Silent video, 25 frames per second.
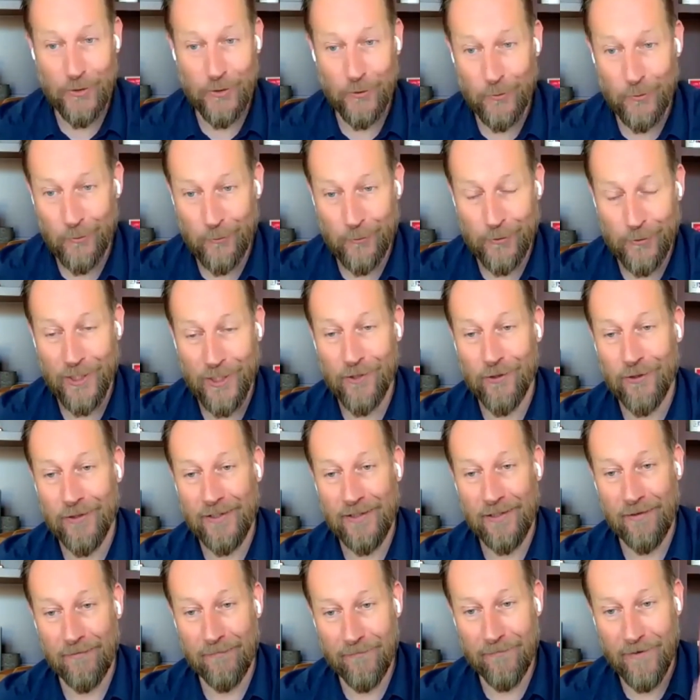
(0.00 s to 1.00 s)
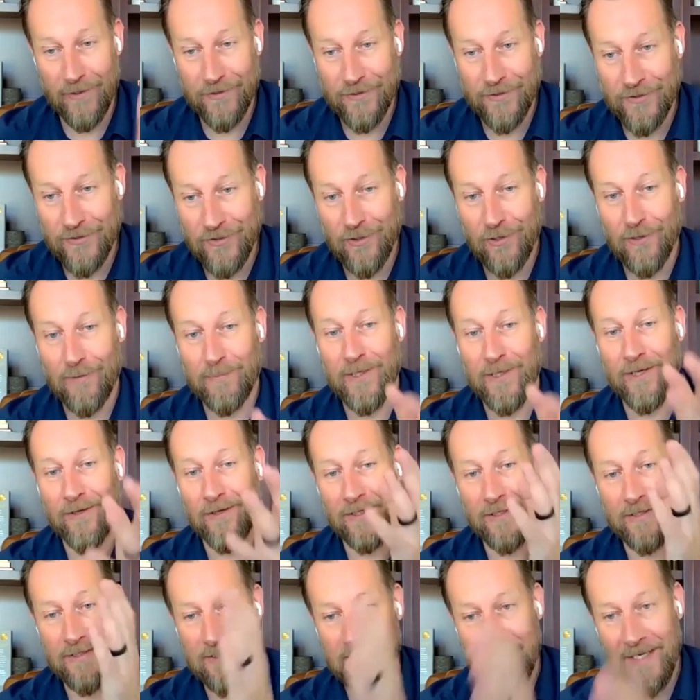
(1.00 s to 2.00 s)
school, you go to your first job, you go
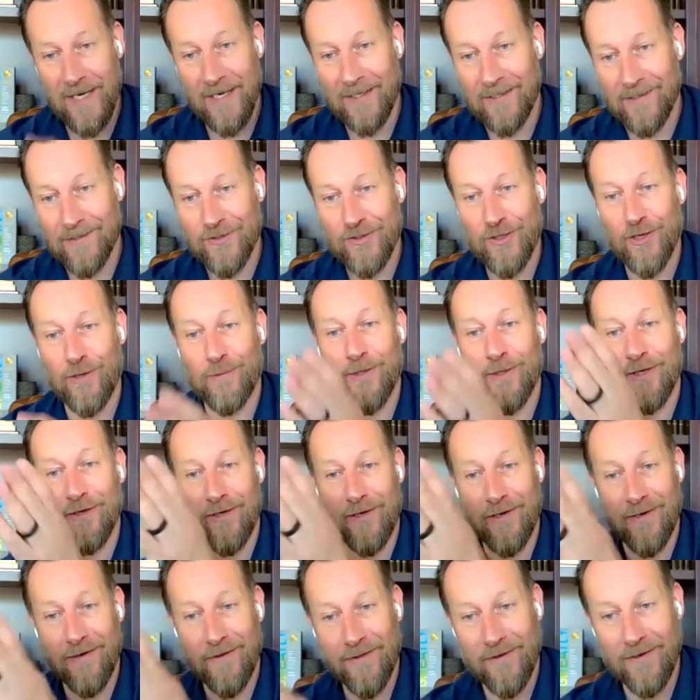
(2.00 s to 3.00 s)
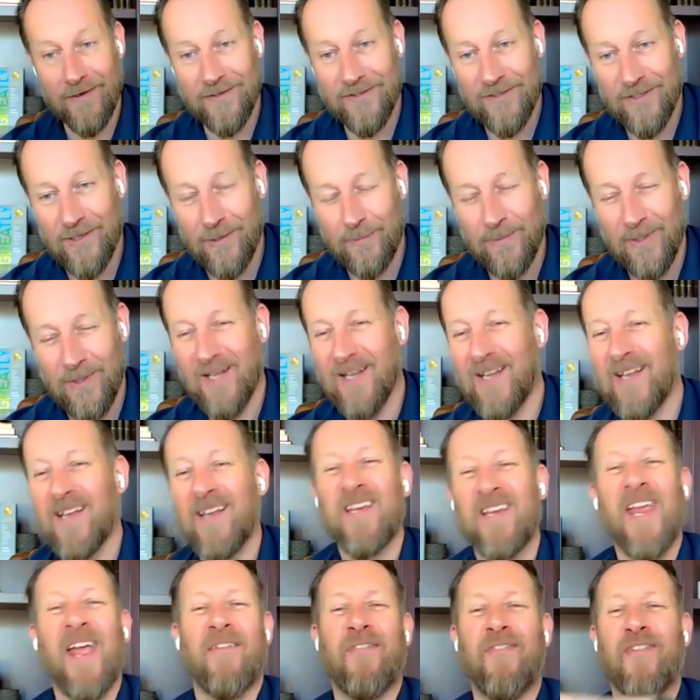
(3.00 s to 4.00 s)
to your second job, you go to your third job.
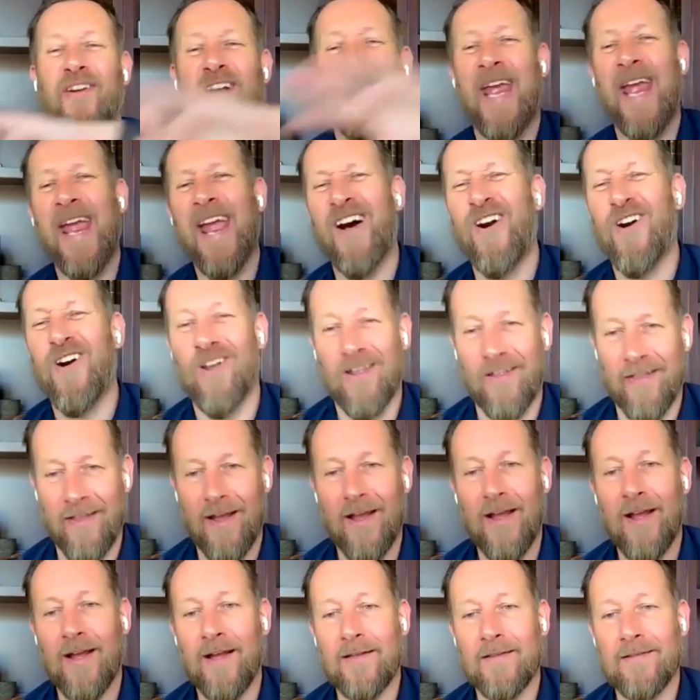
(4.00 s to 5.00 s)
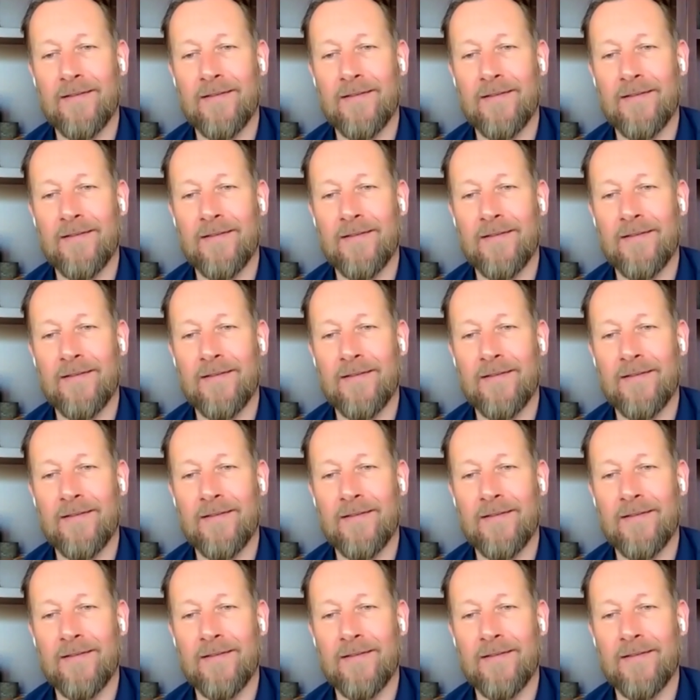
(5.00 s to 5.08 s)
Yeah, forget all of that.